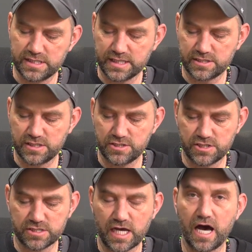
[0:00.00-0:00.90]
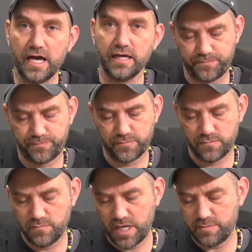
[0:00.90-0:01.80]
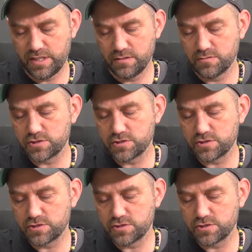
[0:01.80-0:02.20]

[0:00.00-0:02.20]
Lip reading: 6 inches high. Maybe,